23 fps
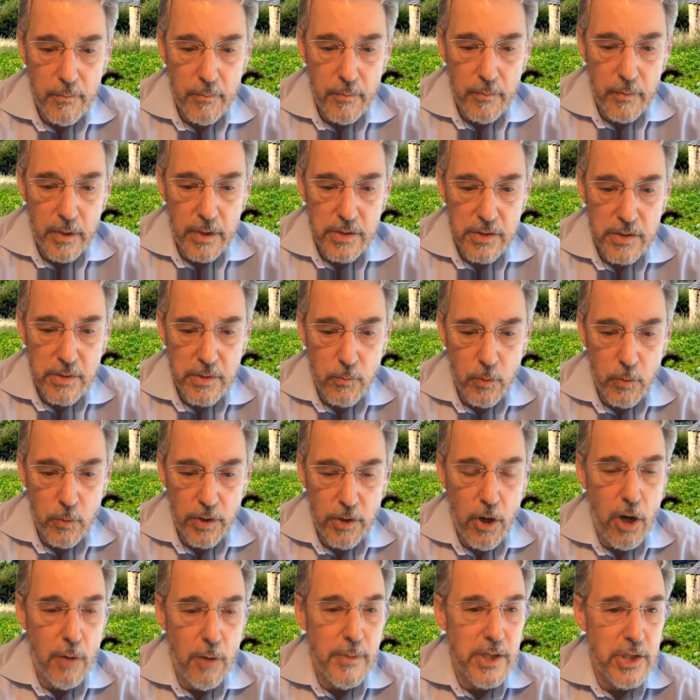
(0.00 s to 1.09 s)
It's really
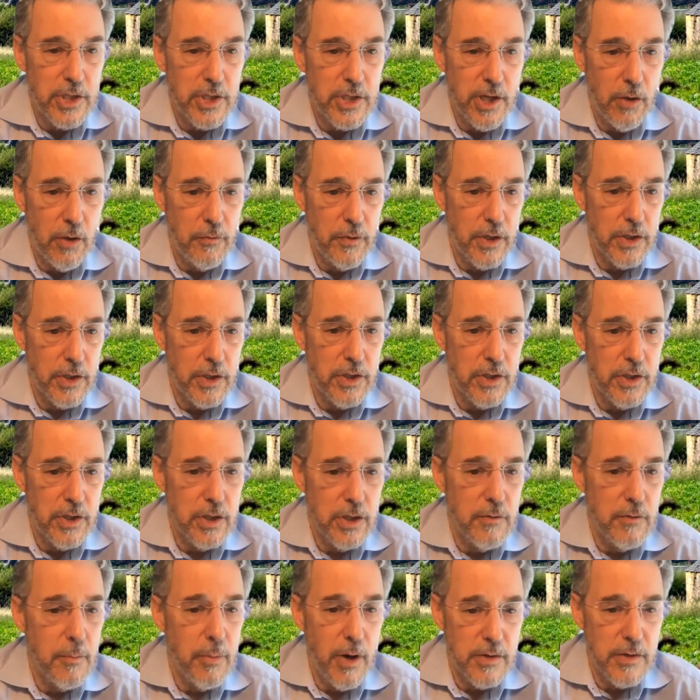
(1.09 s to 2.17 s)
harming shellfish in
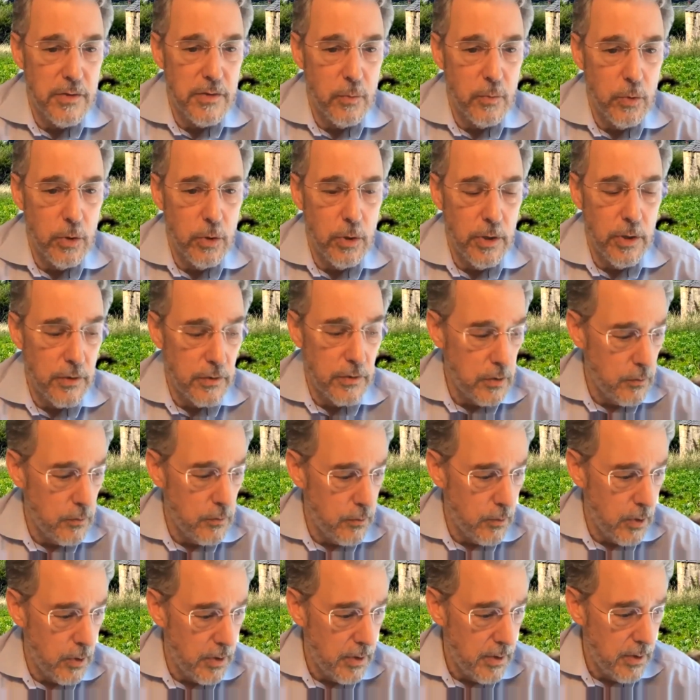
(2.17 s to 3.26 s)
different parts of the world and so
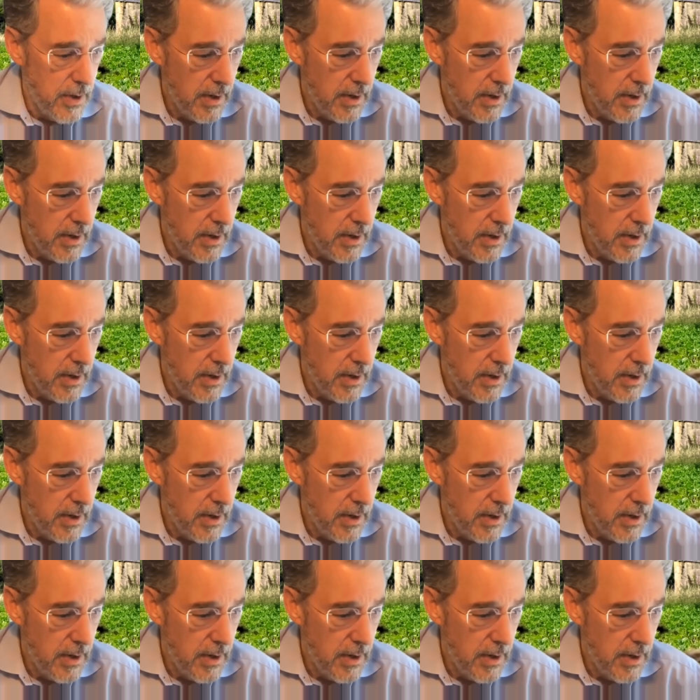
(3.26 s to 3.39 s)
forth.